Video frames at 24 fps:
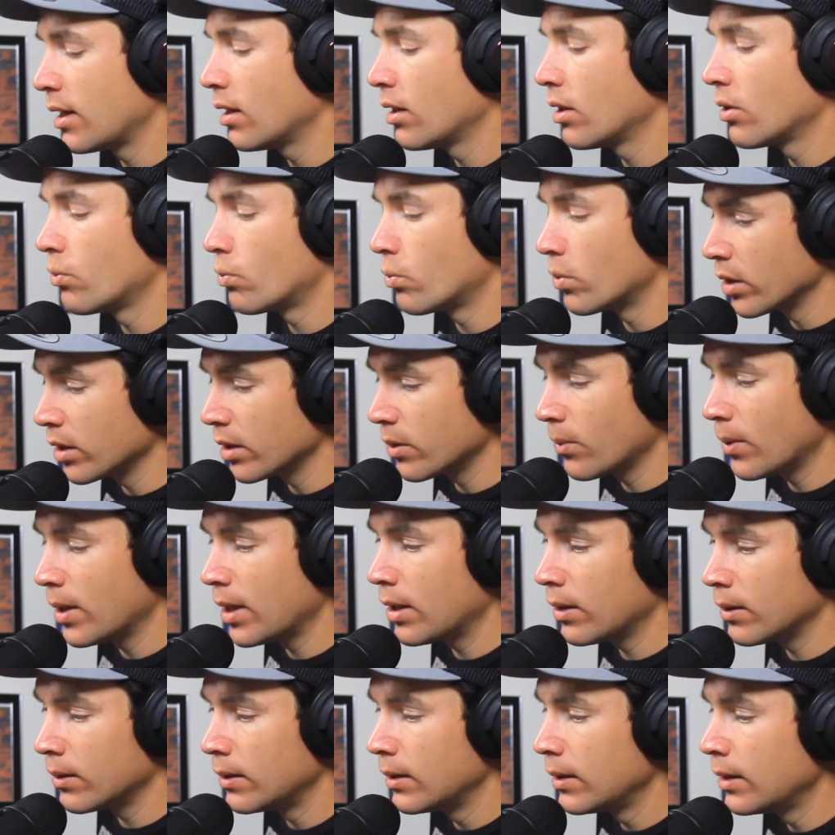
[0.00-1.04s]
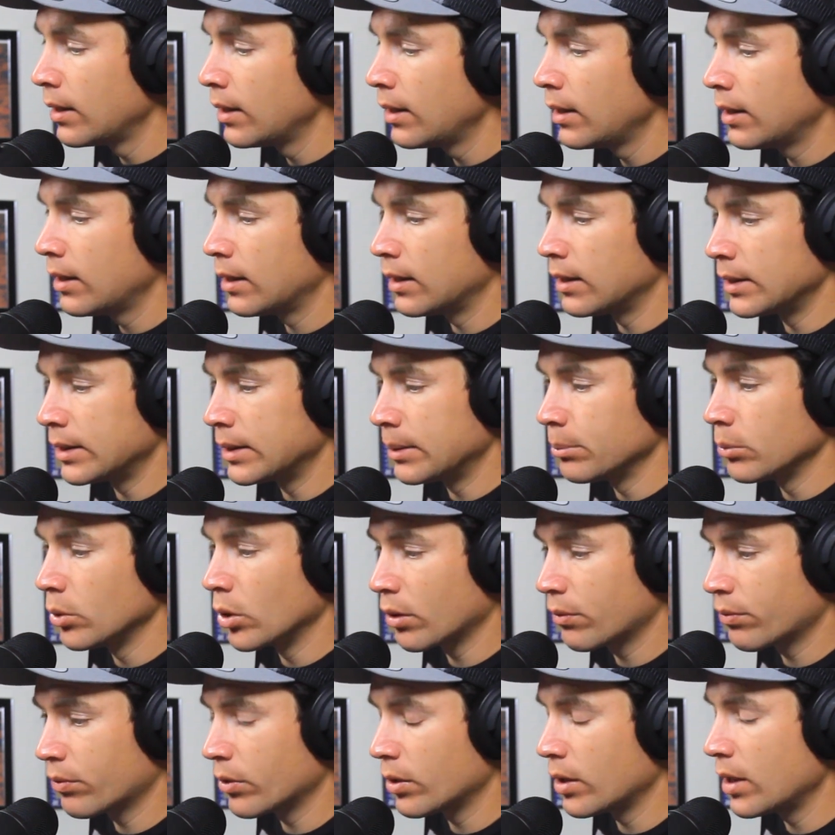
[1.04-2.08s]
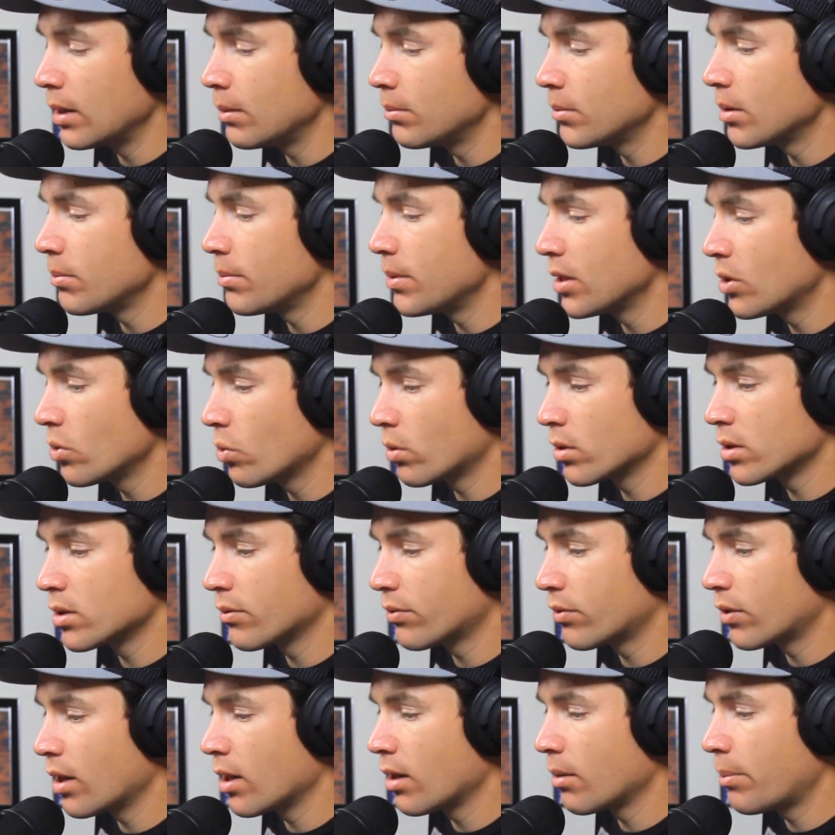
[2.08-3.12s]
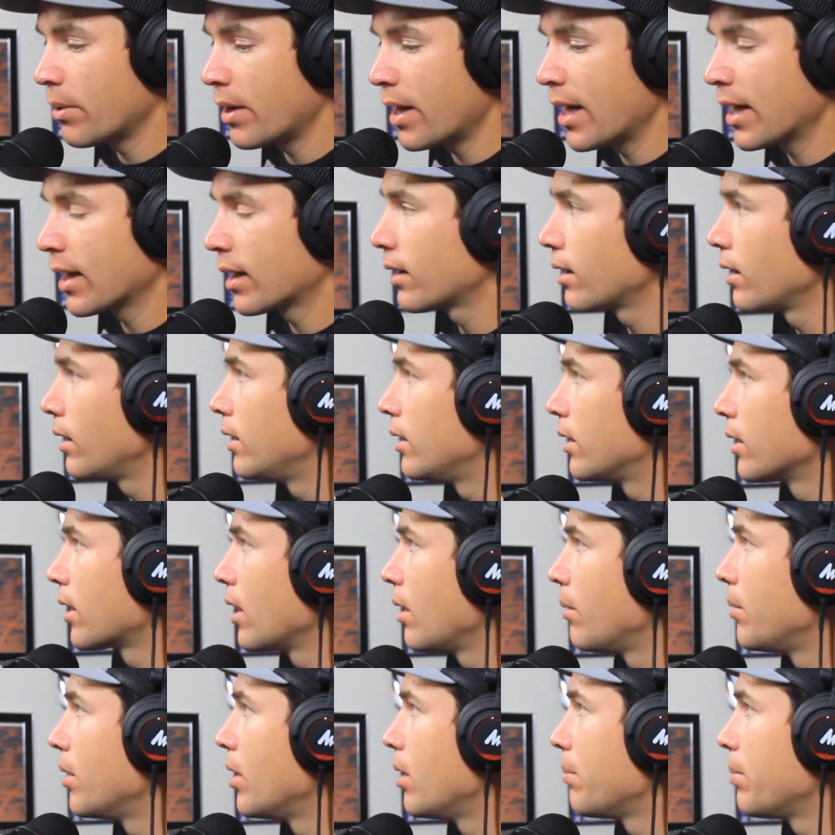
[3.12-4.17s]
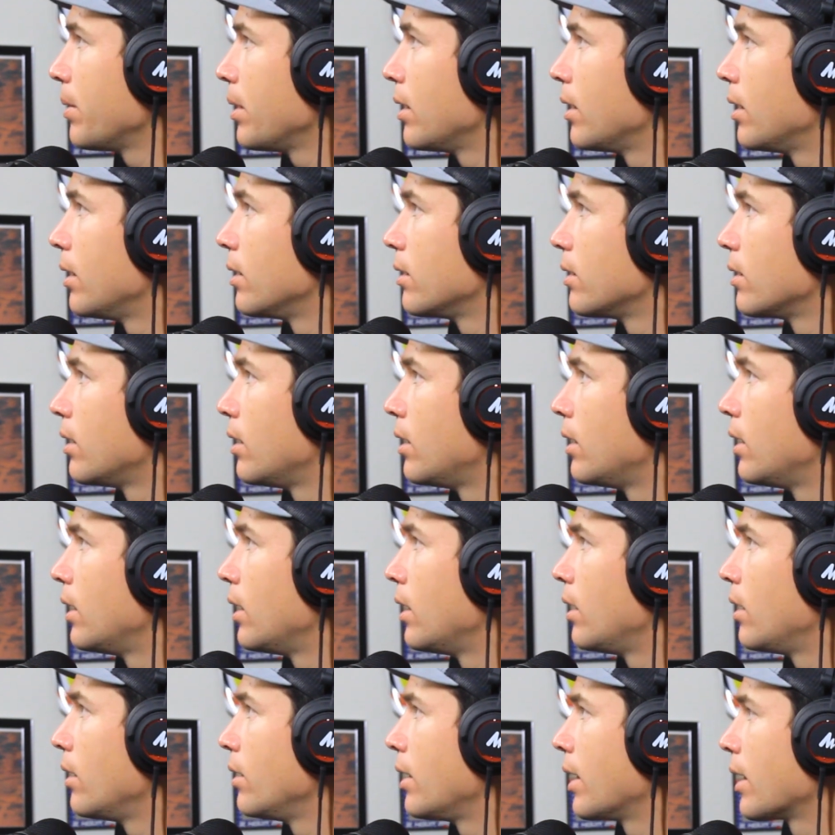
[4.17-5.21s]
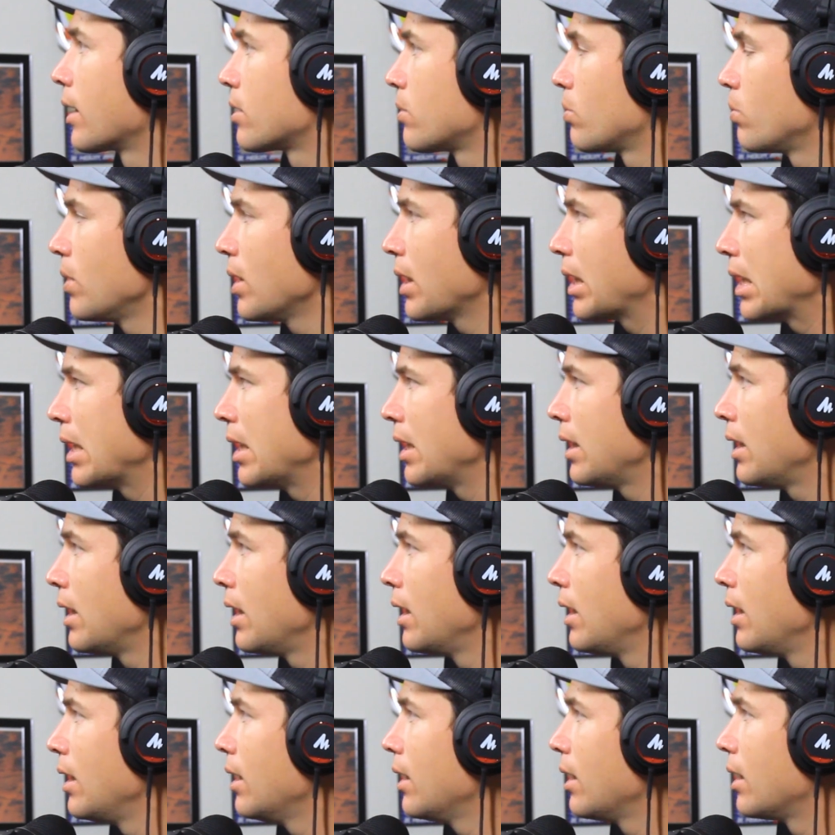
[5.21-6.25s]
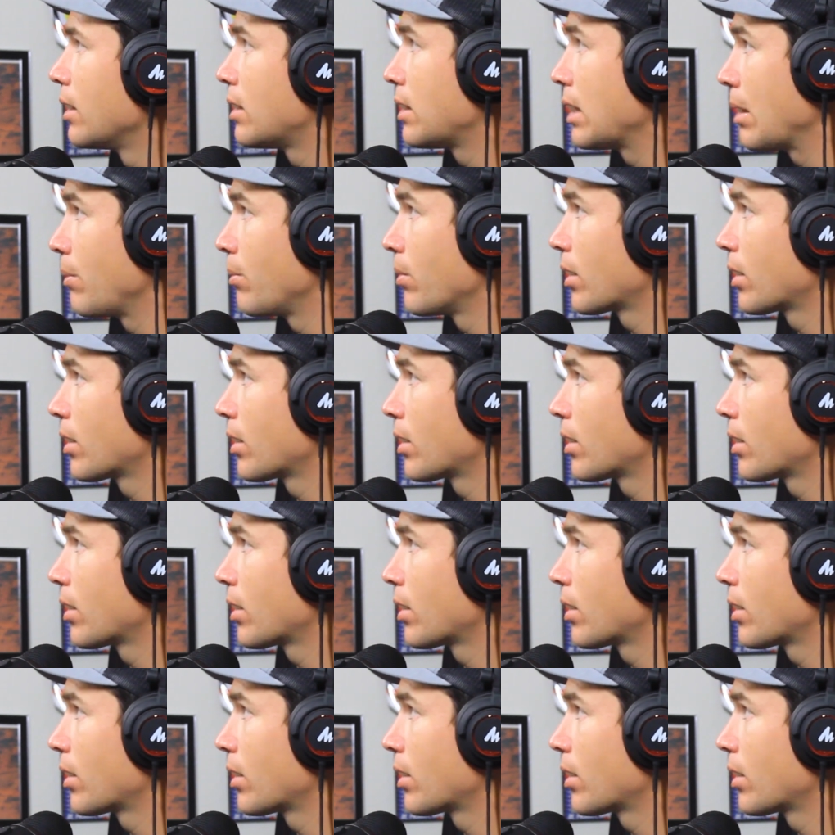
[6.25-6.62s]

Helen really well. Look for him to be towards the front of the pack coming up here next weekend. Same